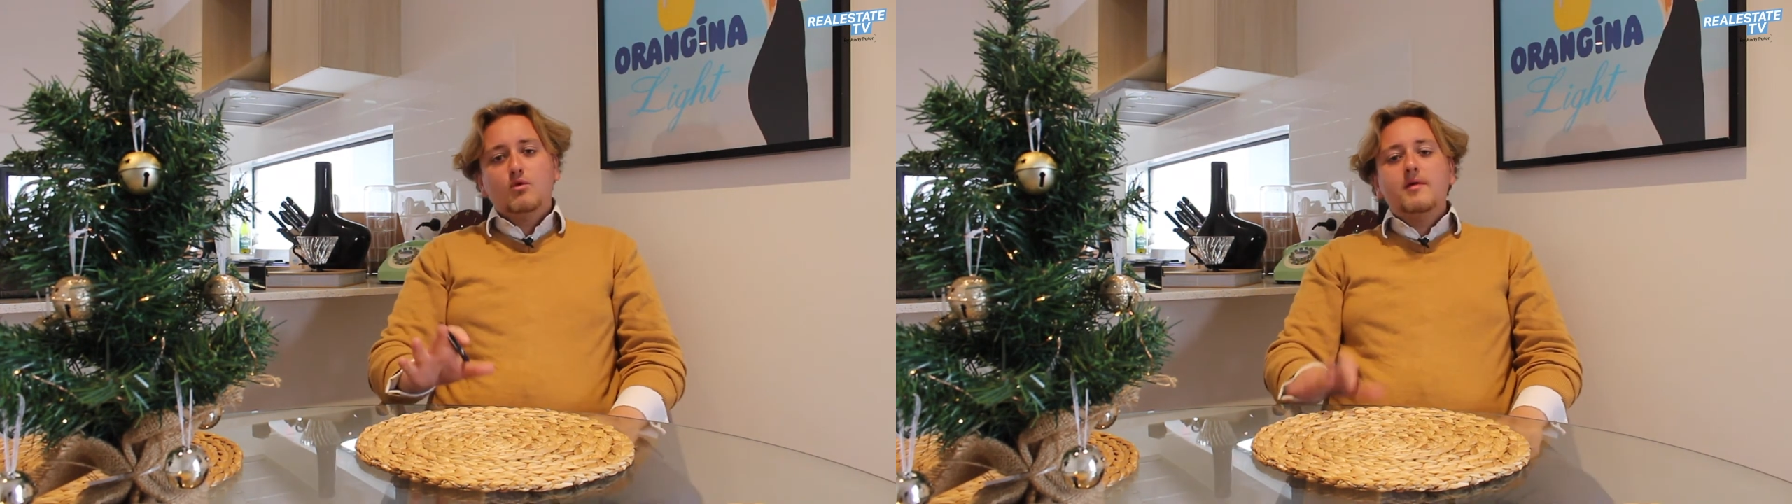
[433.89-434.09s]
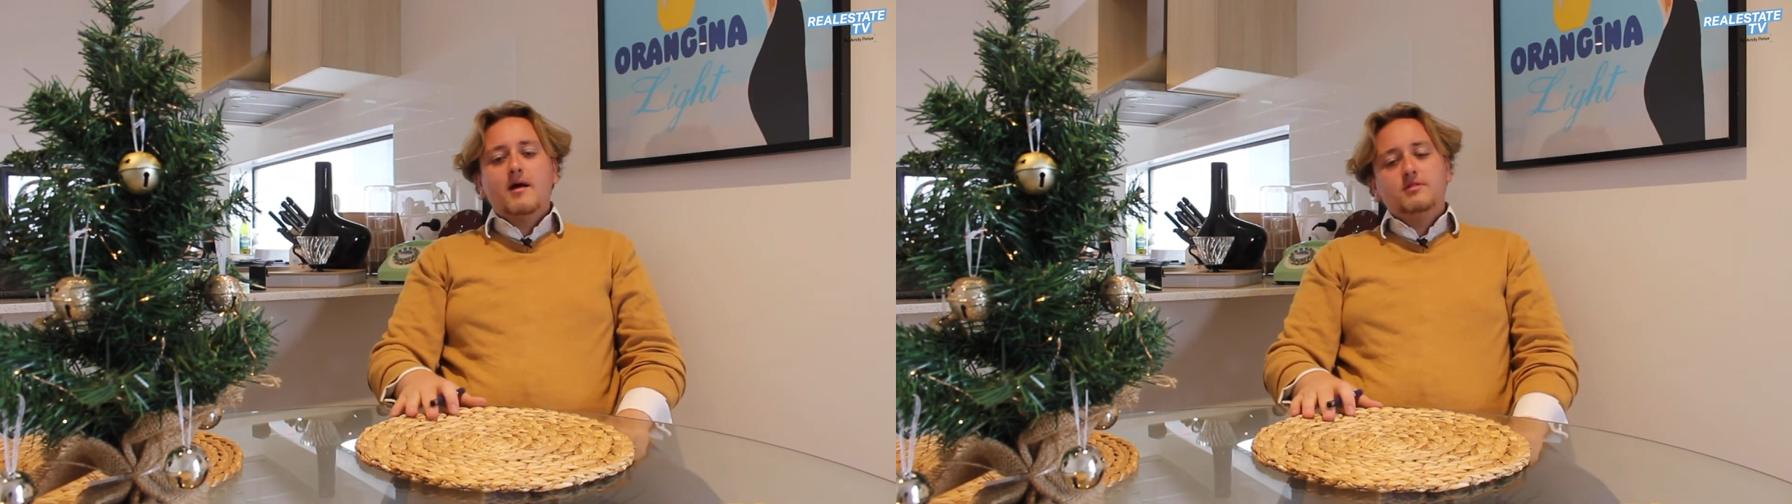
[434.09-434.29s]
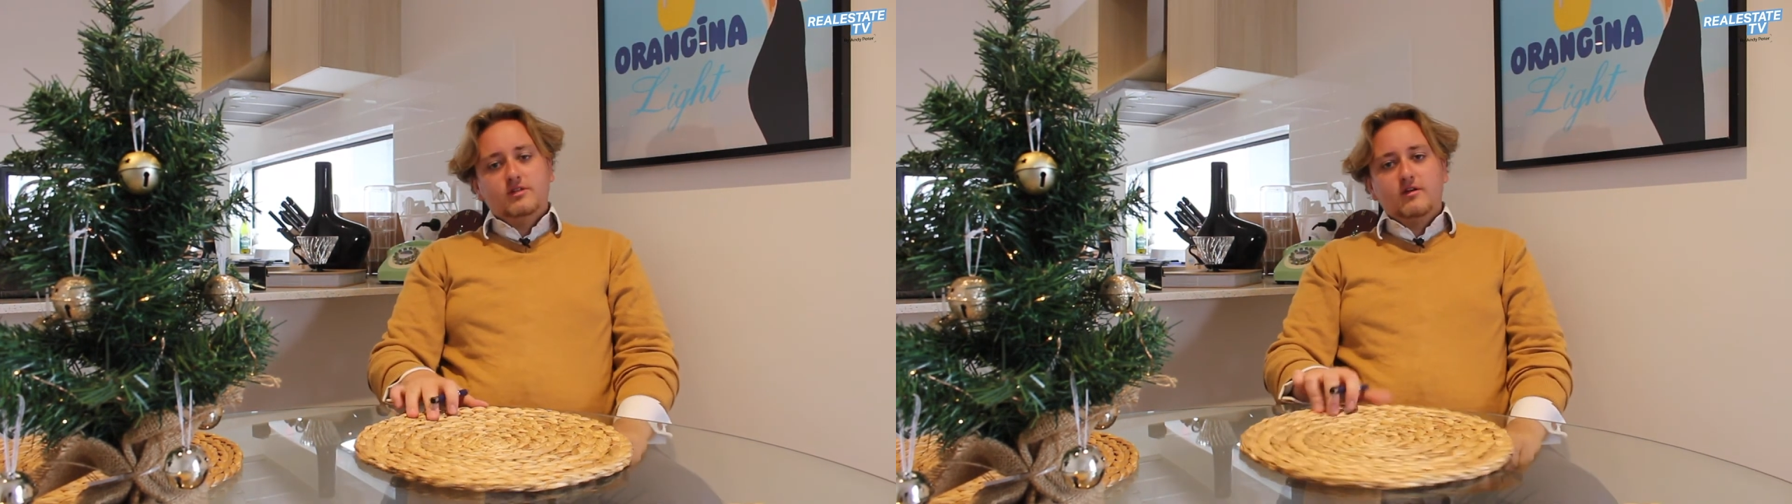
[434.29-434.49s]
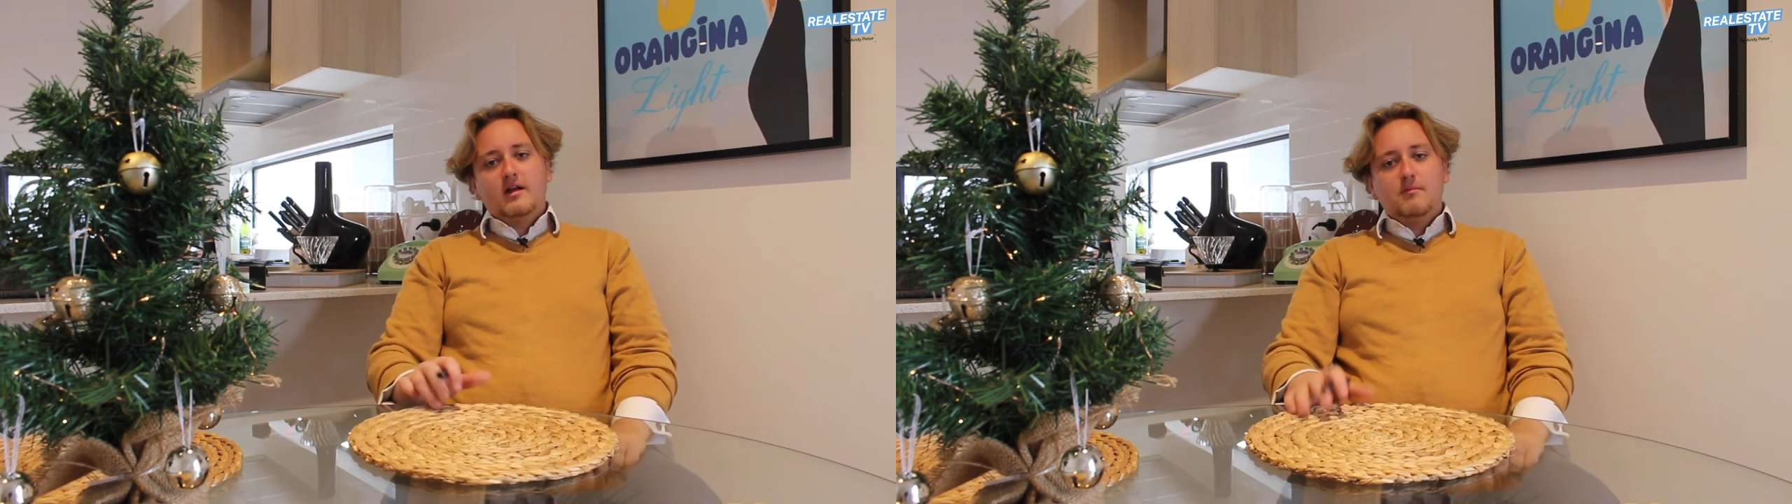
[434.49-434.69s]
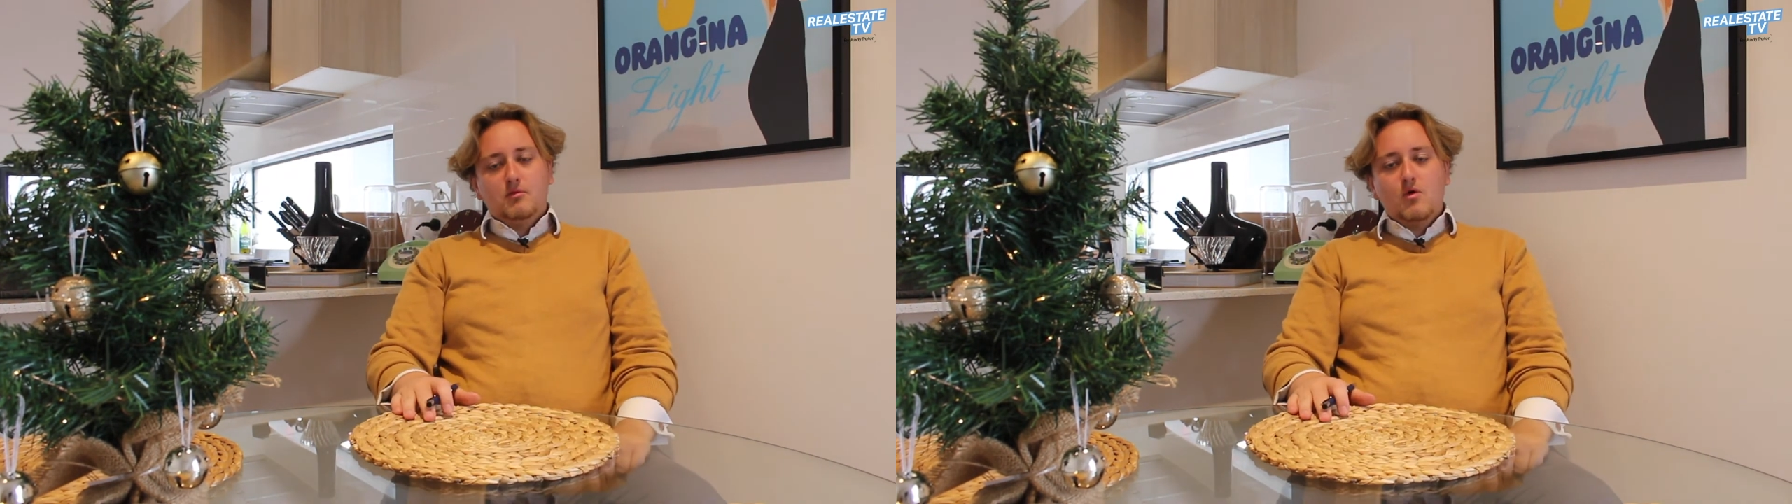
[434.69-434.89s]
We'll be able to do a
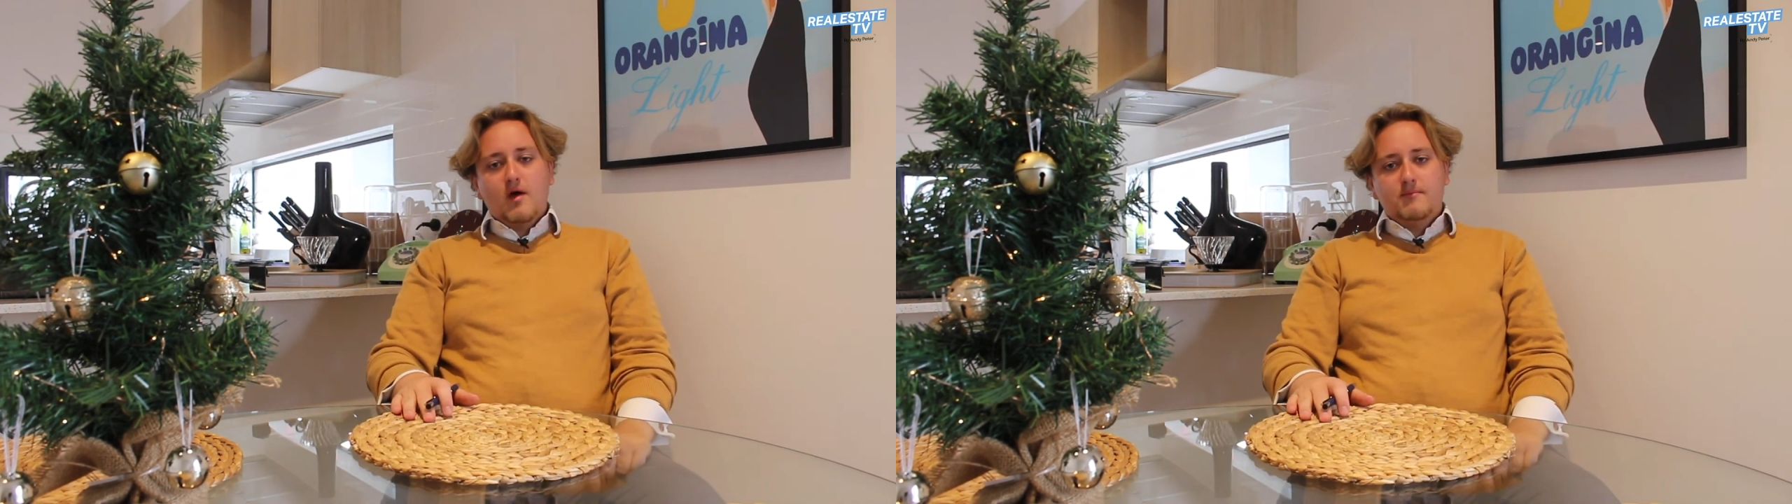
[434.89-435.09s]
couple more